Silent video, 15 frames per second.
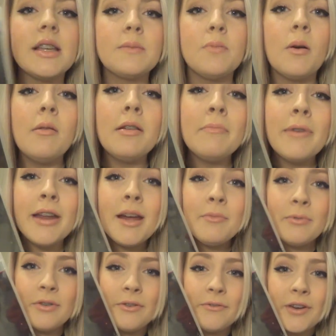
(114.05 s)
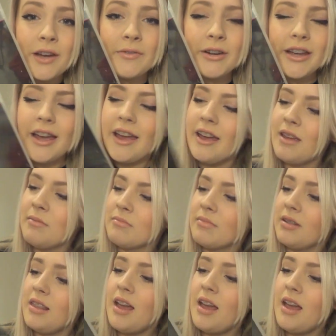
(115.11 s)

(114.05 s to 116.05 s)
is probably my #1 favourite game.